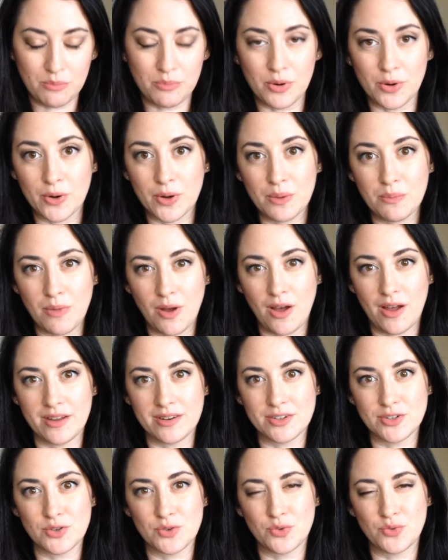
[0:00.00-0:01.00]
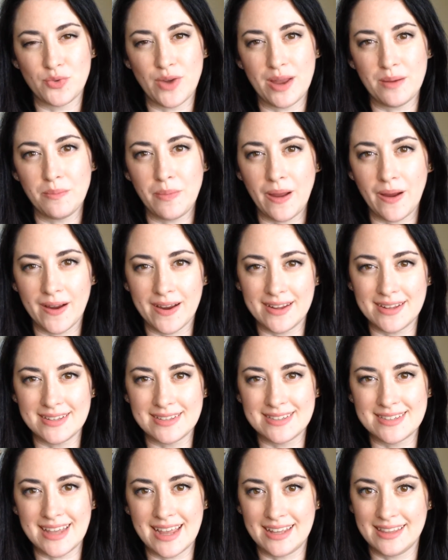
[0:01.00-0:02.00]
bergamot, red
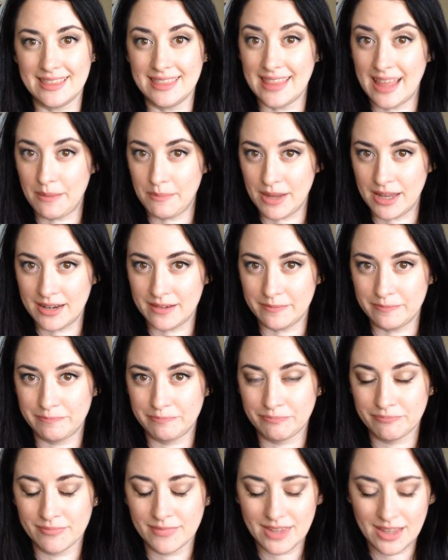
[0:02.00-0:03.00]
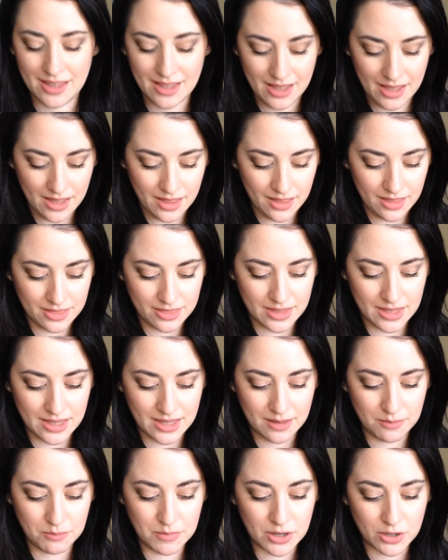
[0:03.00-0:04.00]
berries, and lemon.
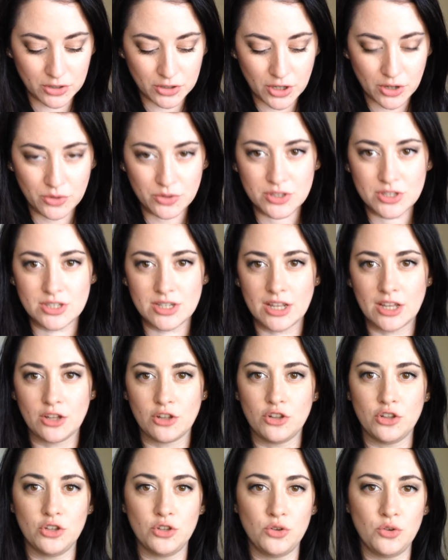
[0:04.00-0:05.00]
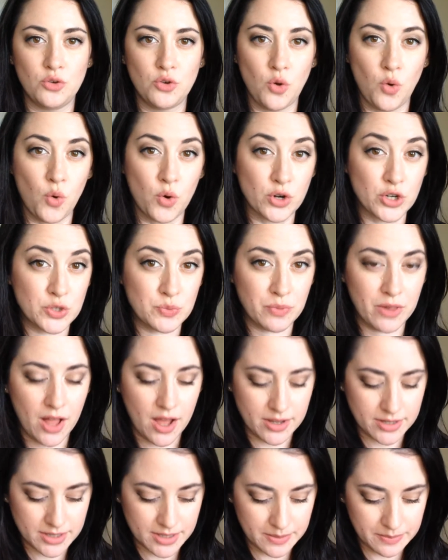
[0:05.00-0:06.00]
The middle notes include orange
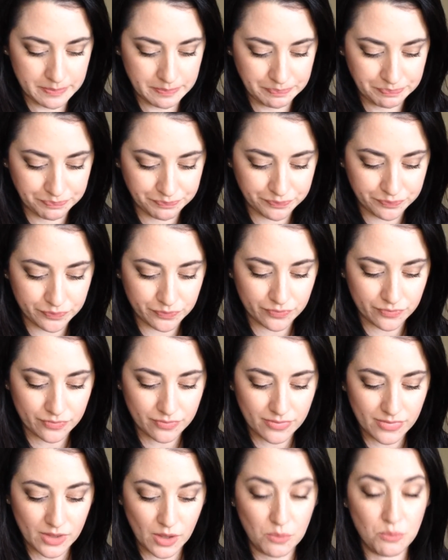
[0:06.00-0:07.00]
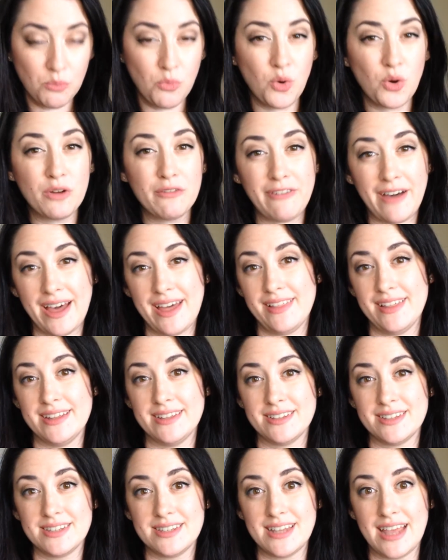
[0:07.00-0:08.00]
blossom, more
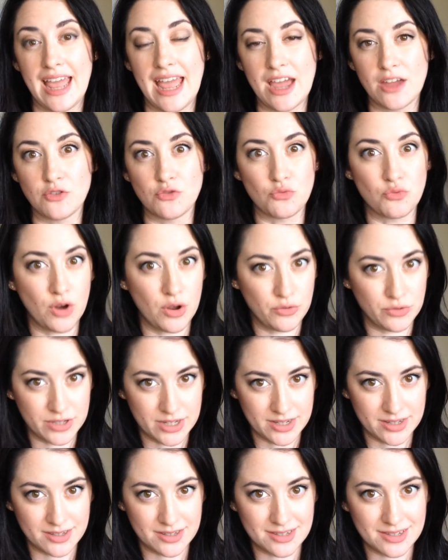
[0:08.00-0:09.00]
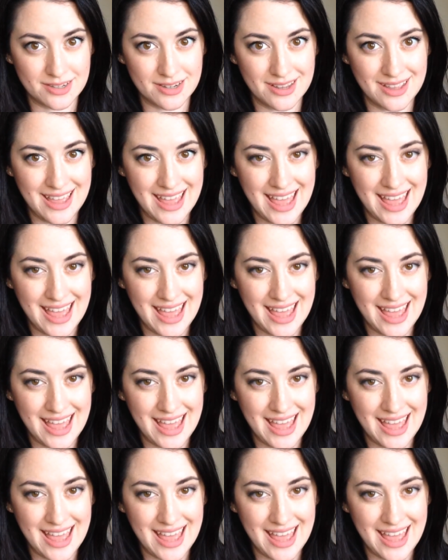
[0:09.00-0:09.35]
violets, and roses.